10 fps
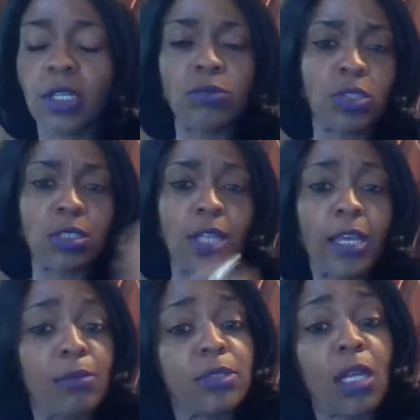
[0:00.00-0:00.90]
That was just
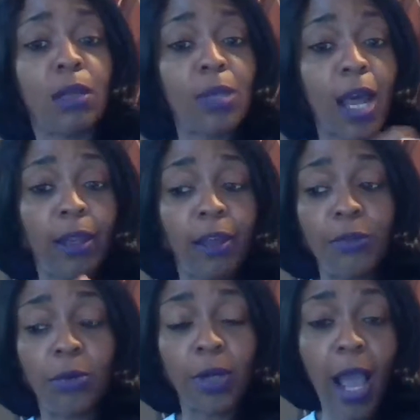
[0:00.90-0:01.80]
like him telling me I love
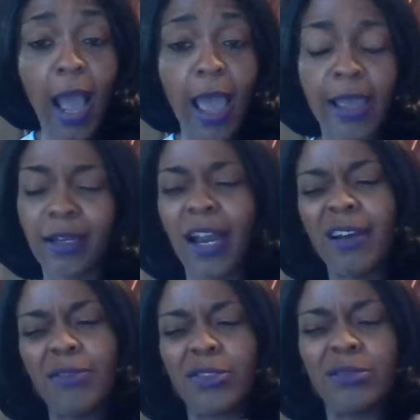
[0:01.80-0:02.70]
you and hi. And
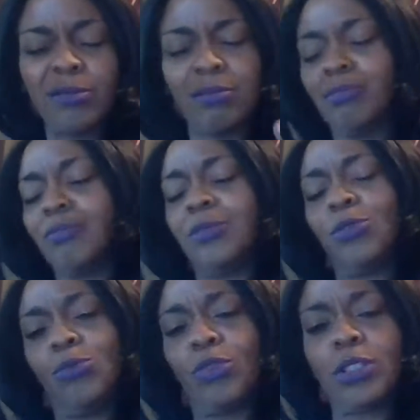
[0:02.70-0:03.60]
I never
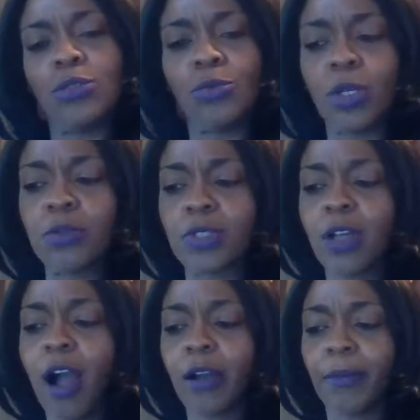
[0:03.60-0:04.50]
really knew what he was
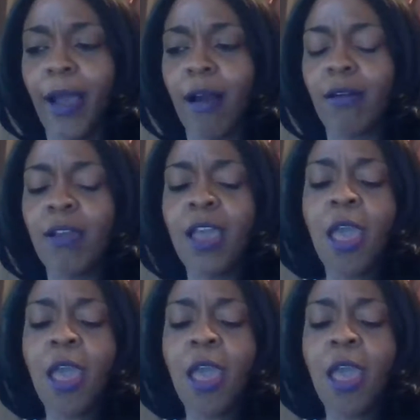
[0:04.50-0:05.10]
talking about.